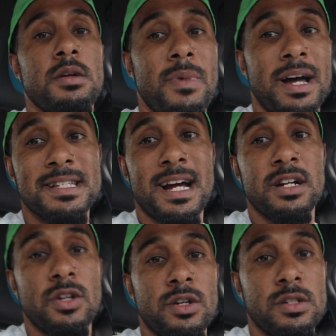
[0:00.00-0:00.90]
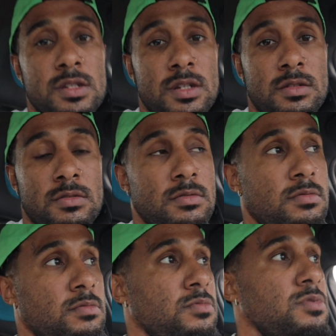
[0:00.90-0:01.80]
my entire 30s.
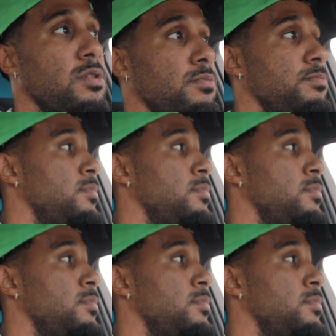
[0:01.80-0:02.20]
So